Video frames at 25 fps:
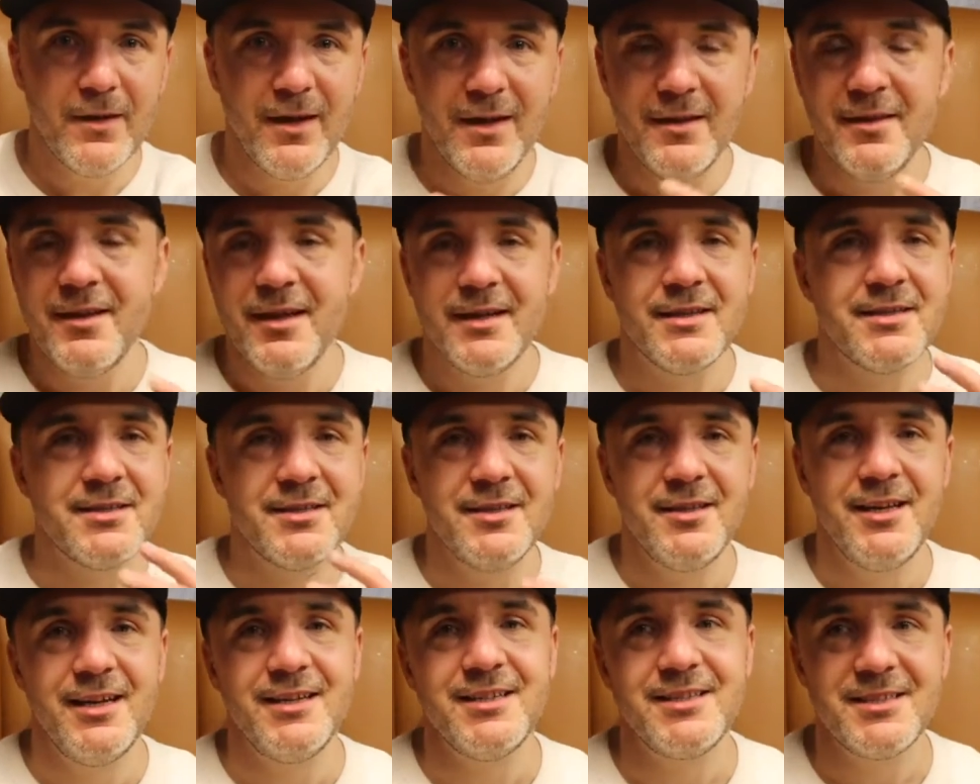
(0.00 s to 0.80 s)
And
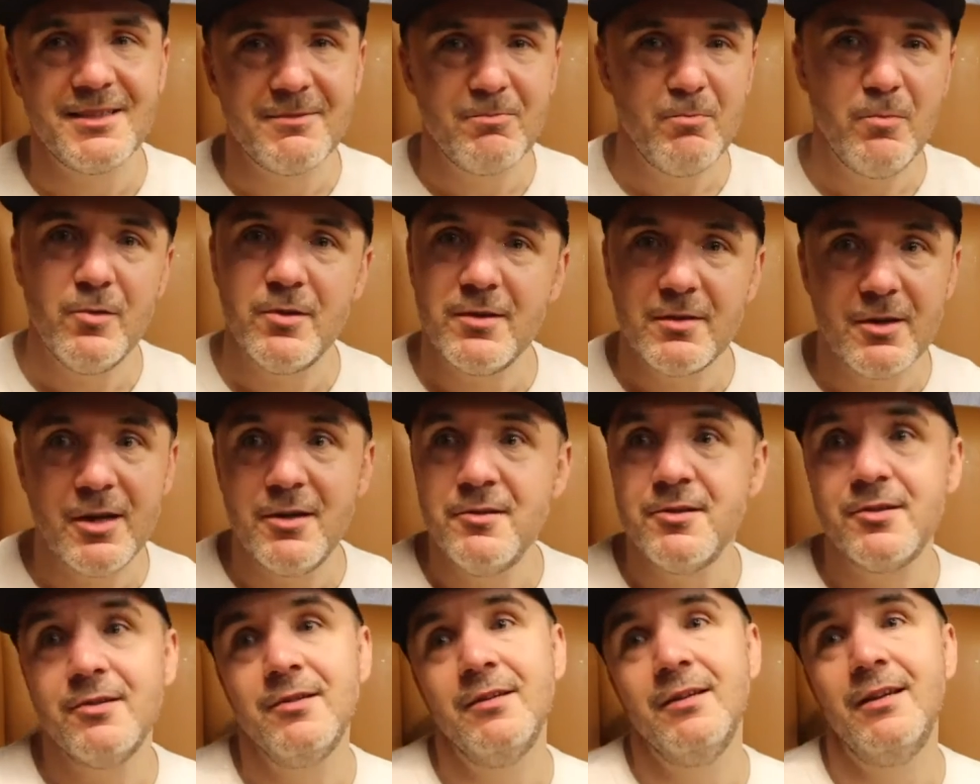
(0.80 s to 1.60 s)
that's what
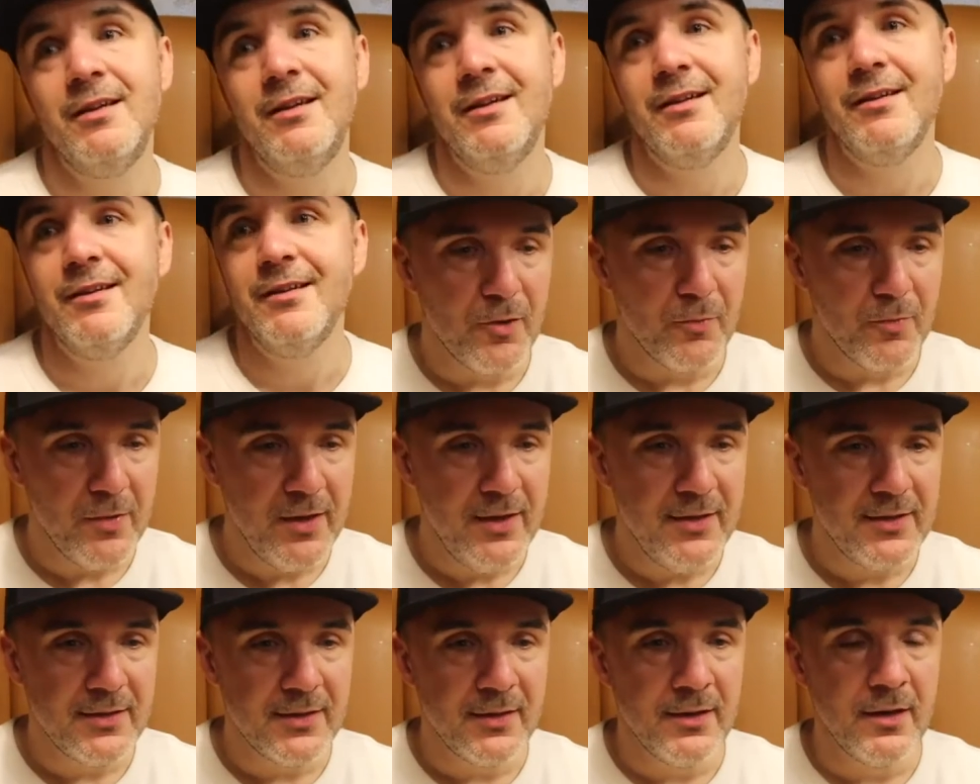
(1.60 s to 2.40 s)
goes on here. The
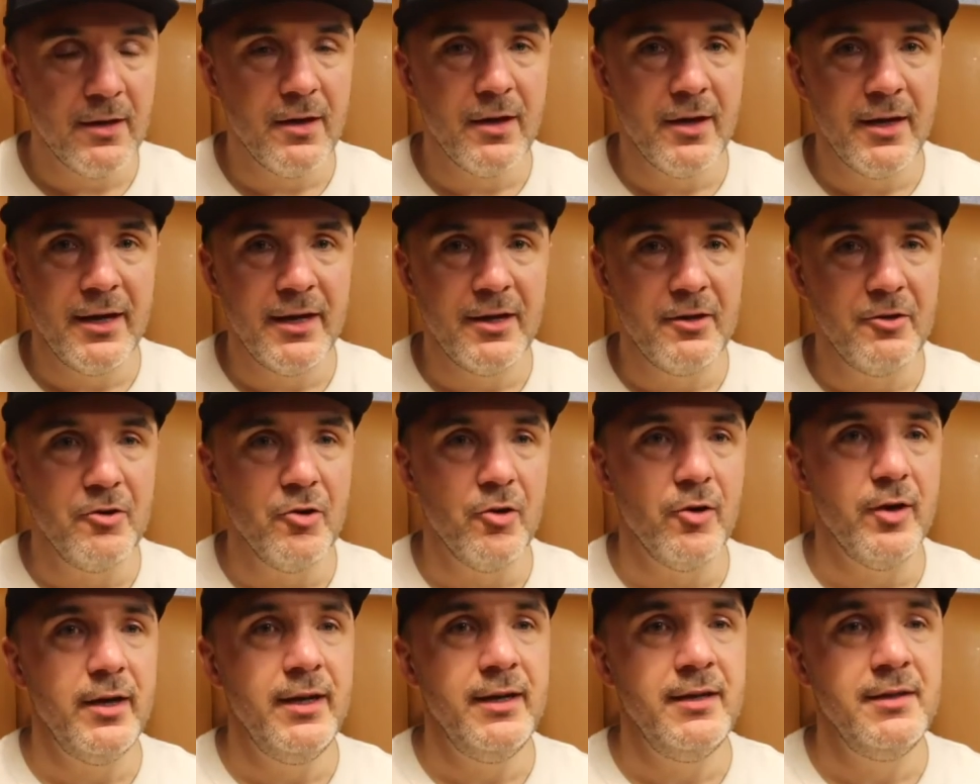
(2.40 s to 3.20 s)
reason I
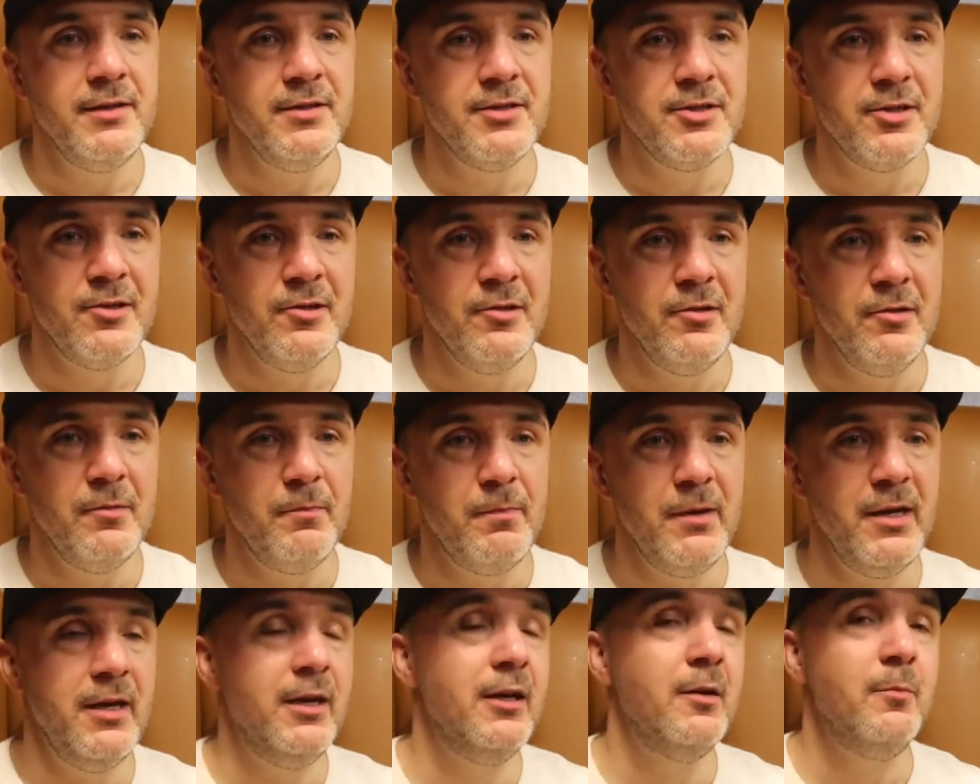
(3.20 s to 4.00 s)
got
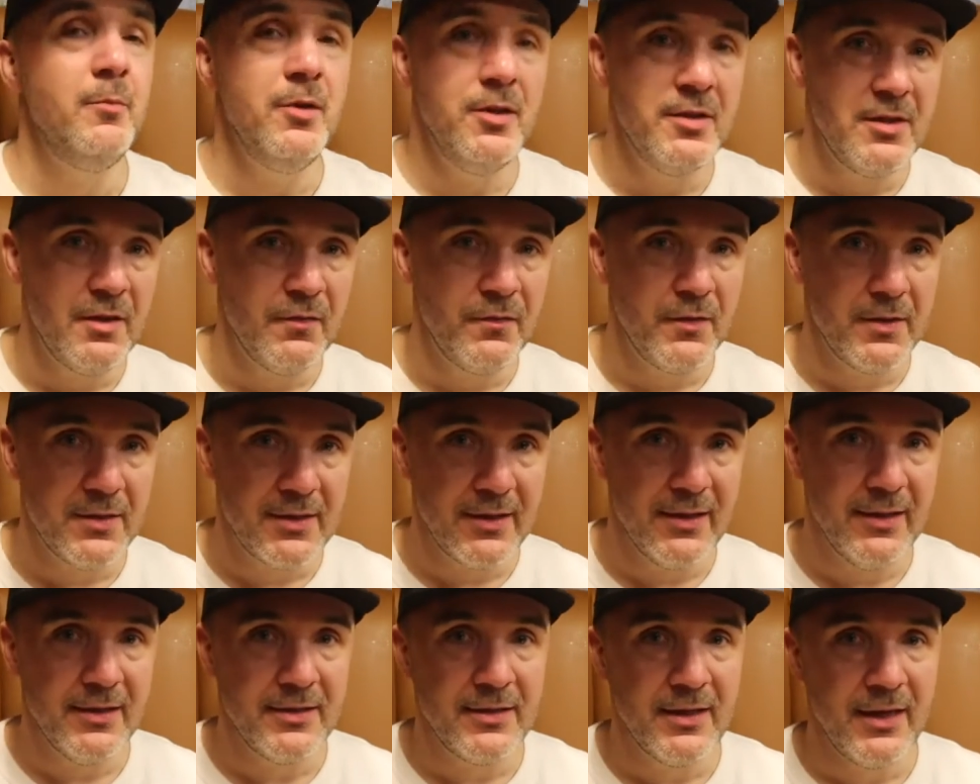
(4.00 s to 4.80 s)
into being a music
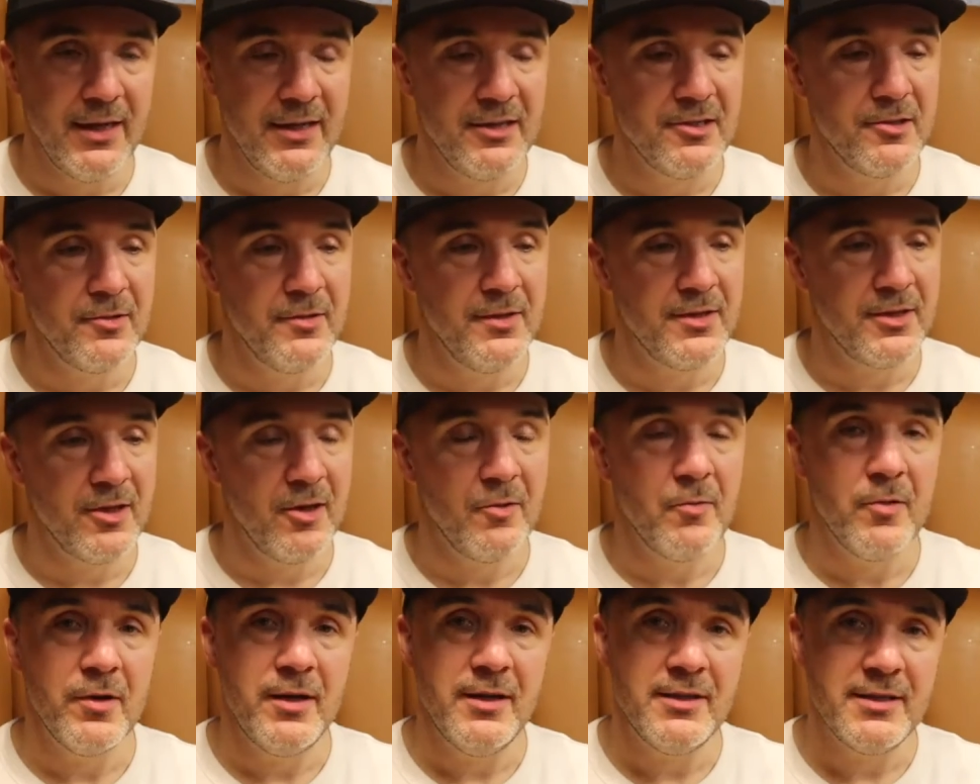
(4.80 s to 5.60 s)
facilitator is
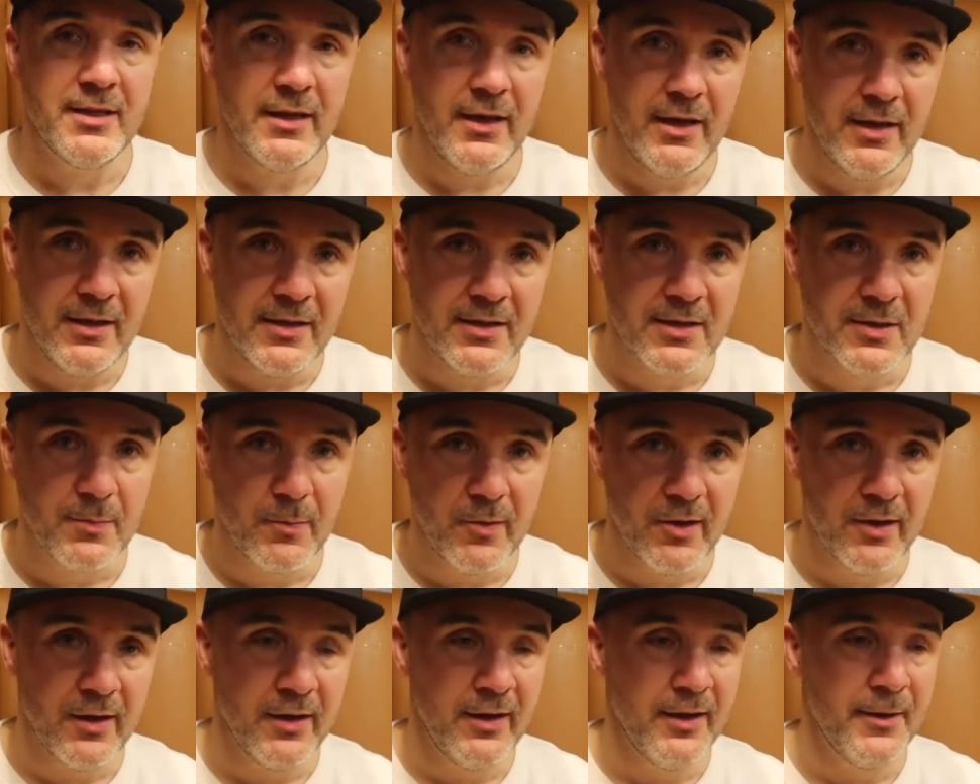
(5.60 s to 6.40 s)
I wanted to
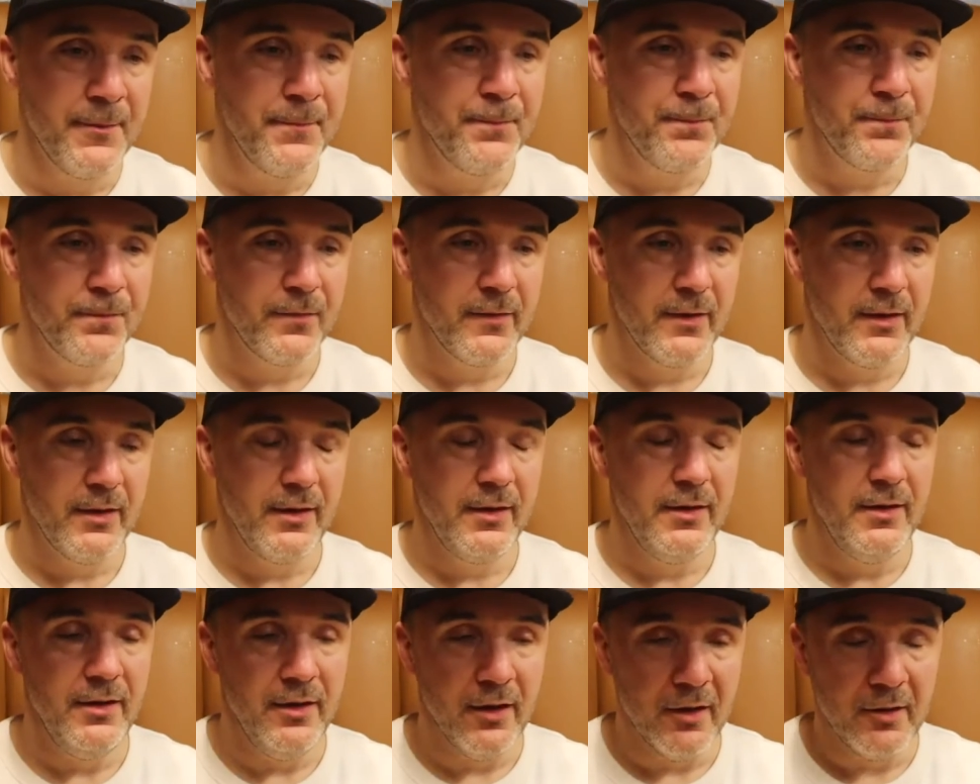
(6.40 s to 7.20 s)
inspire
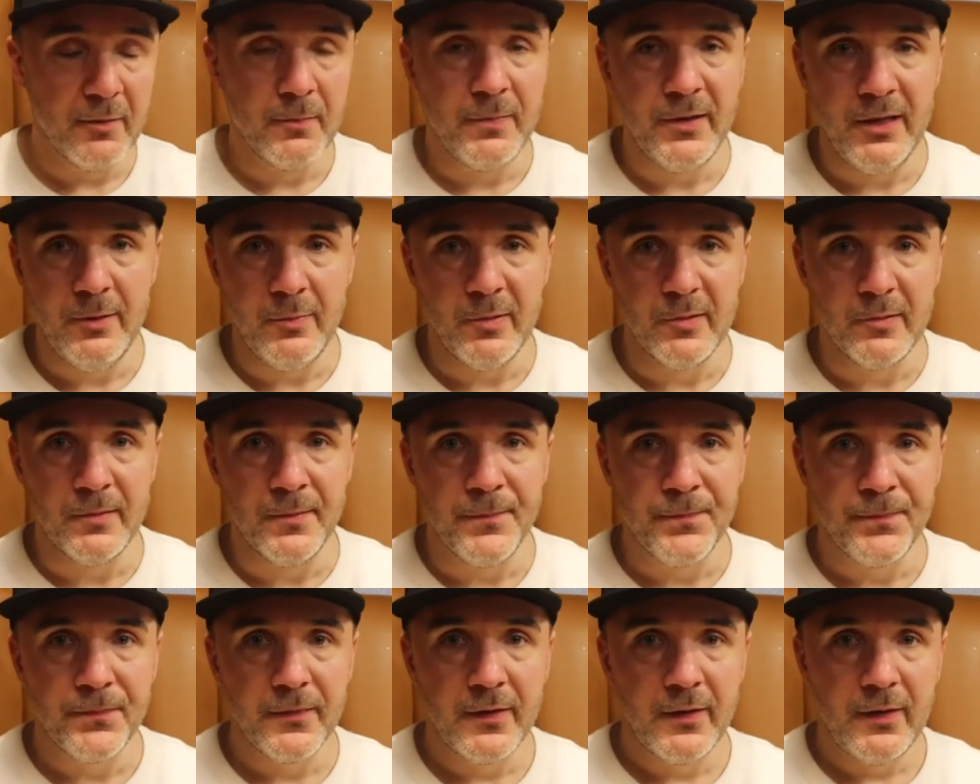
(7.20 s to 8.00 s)
young people.